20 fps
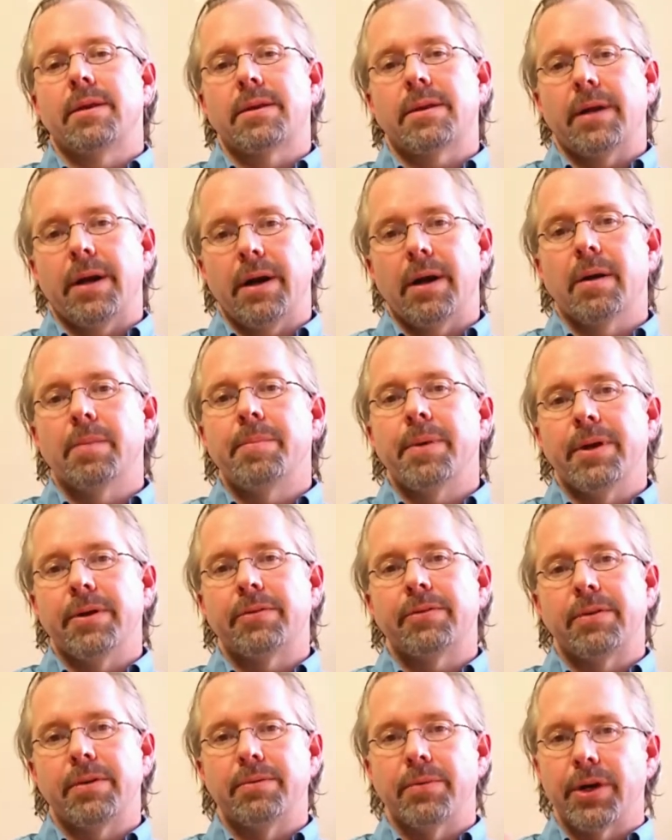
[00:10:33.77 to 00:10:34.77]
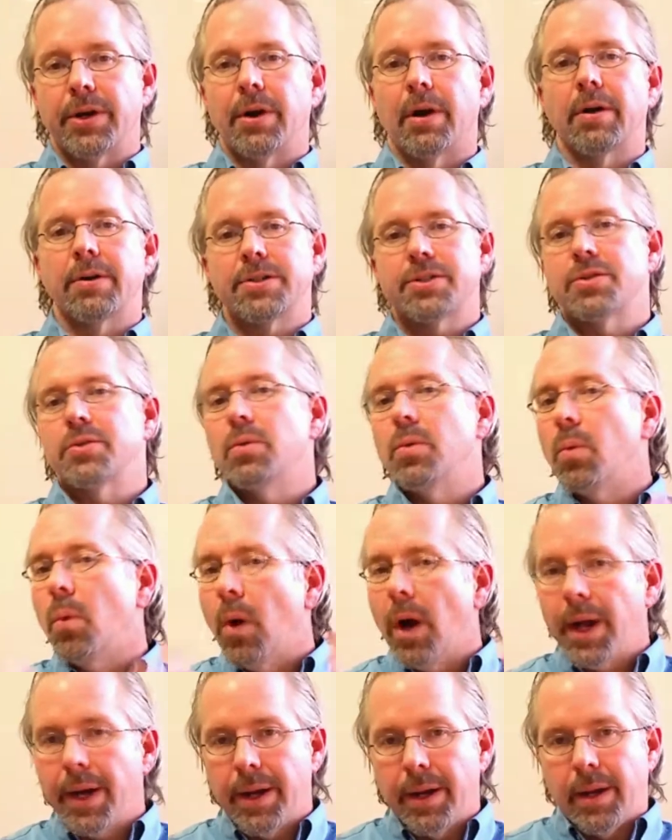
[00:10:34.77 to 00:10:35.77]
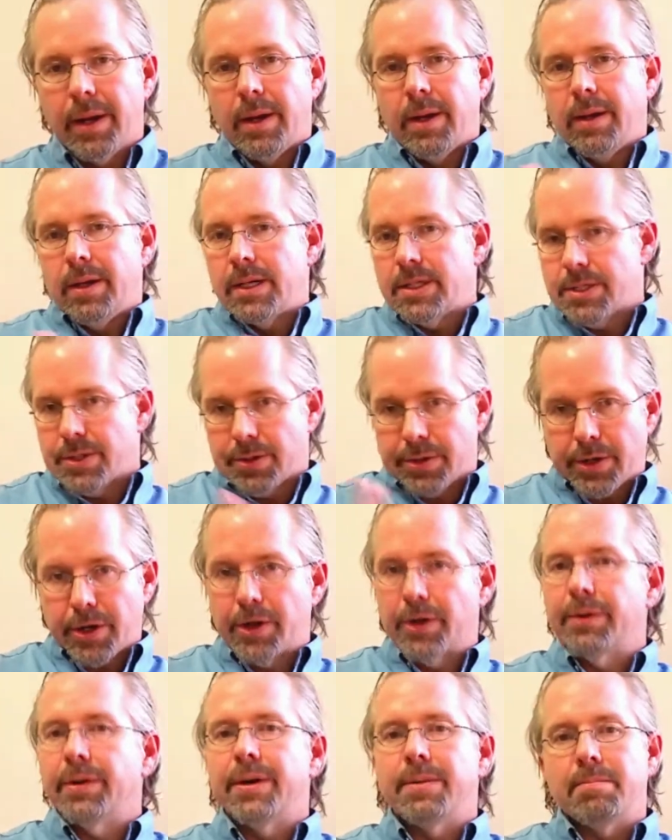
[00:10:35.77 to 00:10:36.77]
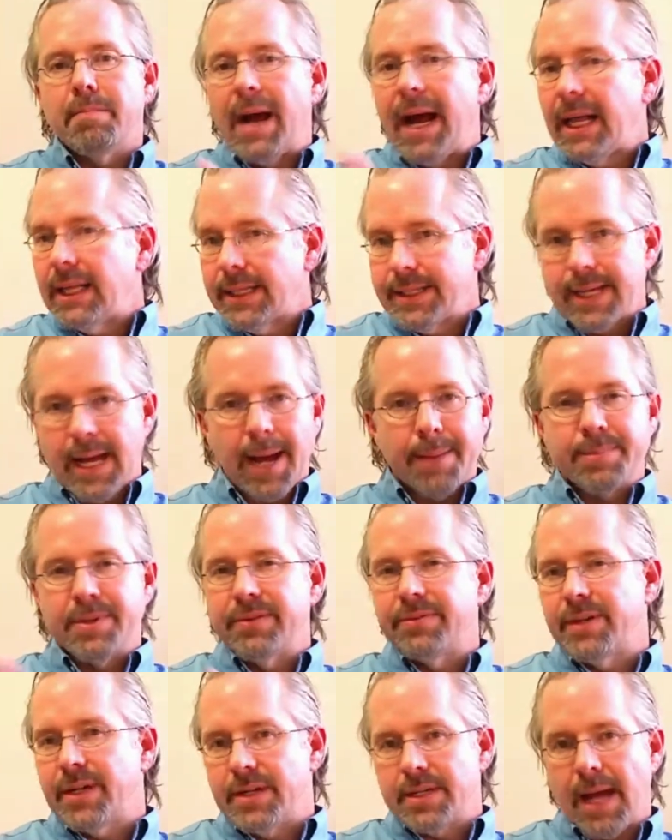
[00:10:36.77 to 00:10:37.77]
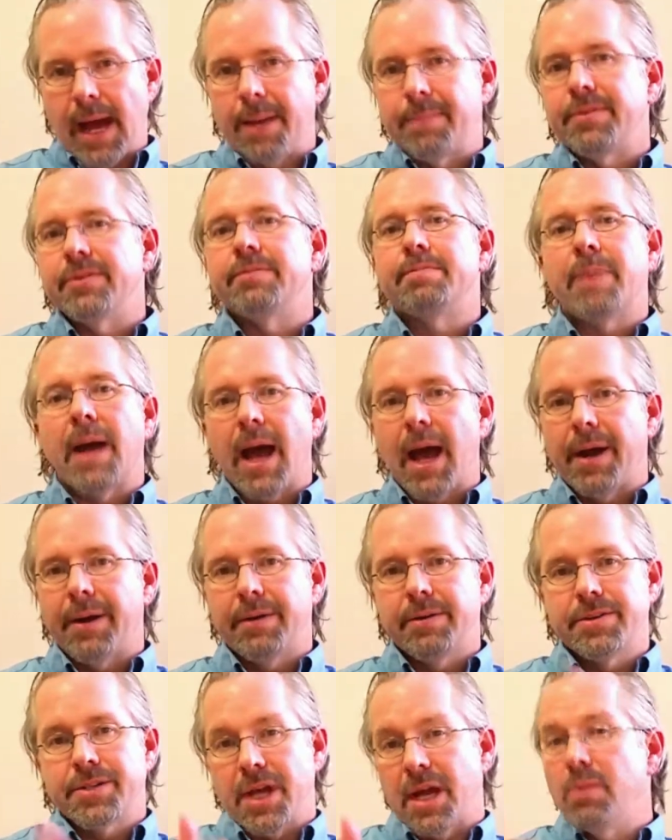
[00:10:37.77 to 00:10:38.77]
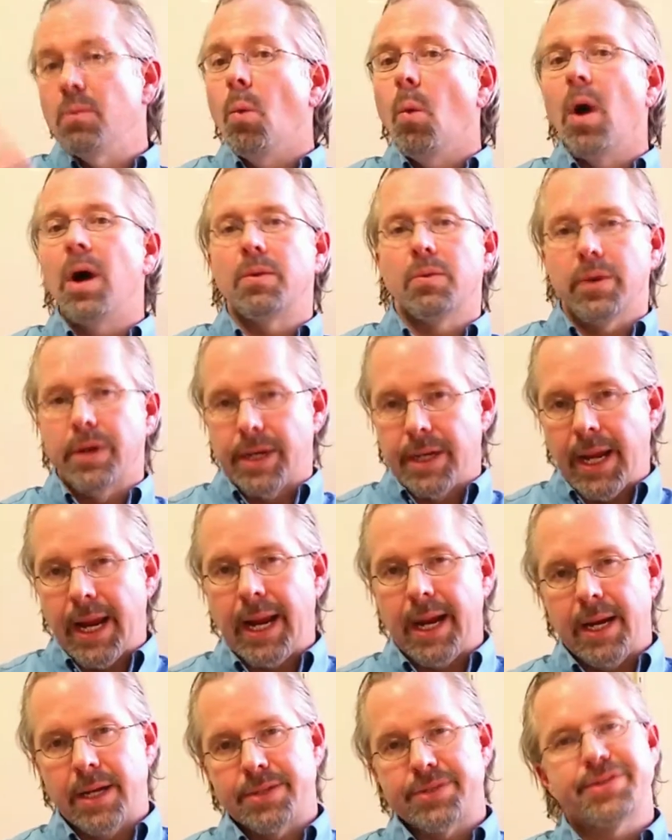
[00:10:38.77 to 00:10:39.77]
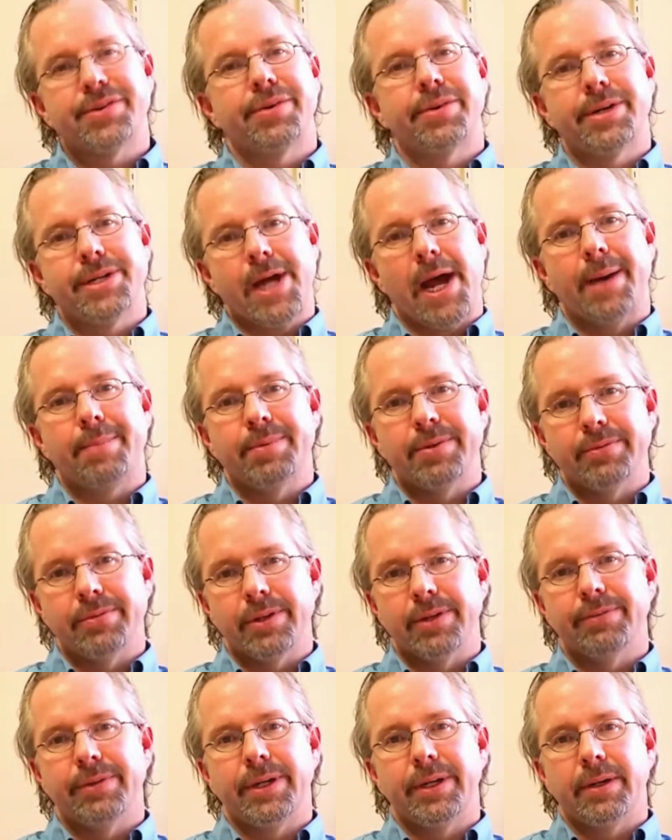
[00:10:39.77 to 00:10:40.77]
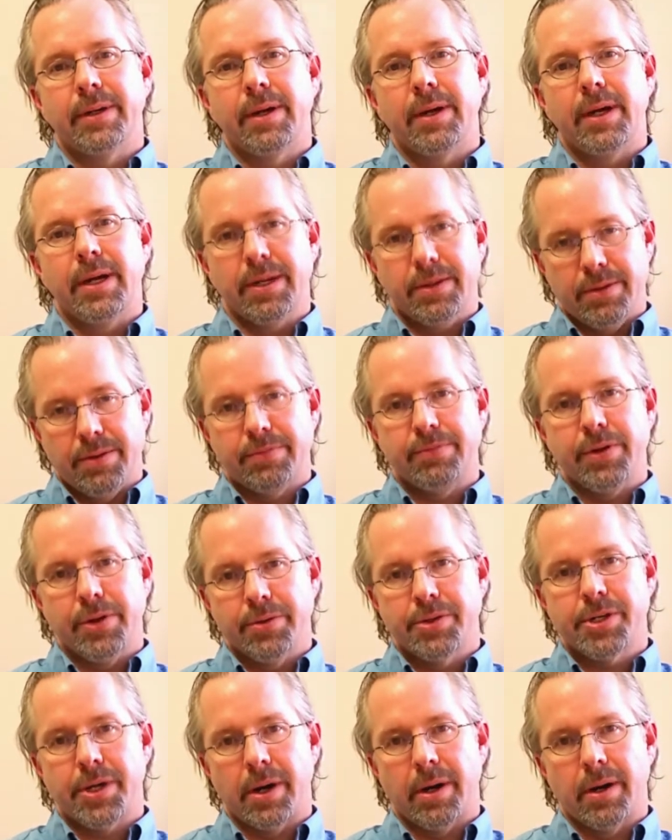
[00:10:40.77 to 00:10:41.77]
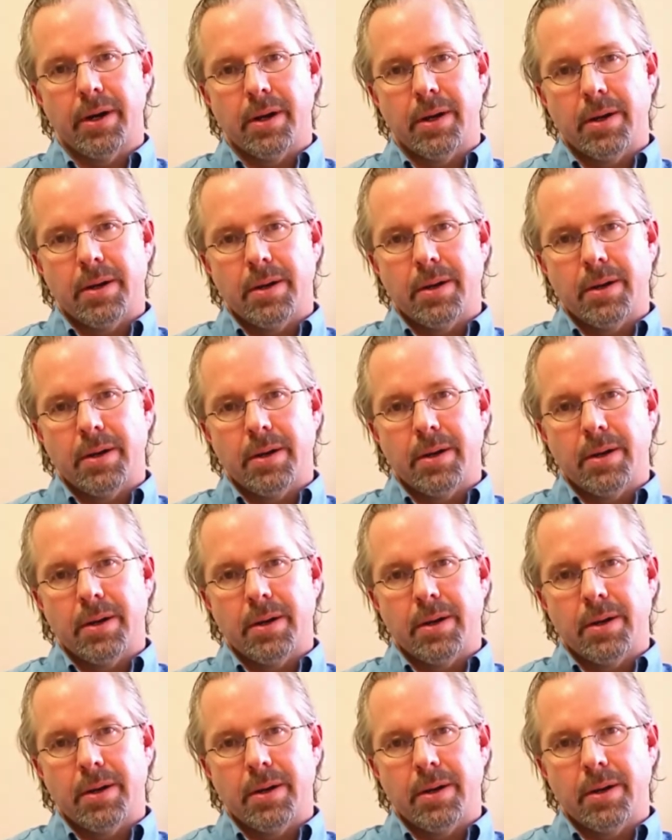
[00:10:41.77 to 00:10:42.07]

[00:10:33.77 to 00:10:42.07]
the therapist in regards to what is their current maladaptive and adaptive patterns and what would enhance their adaptive living in the future.